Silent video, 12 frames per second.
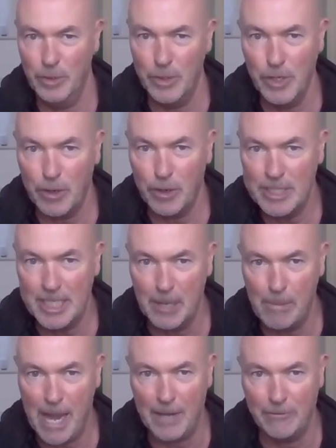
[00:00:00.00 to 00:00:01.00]
You're bursting
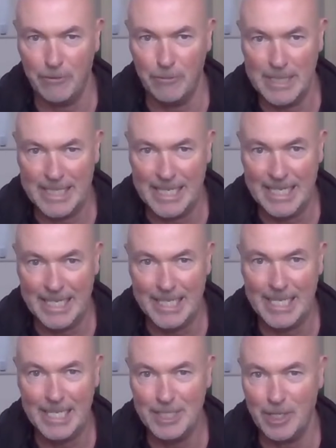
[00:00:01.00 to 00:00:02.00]
a plant from a seed, and then it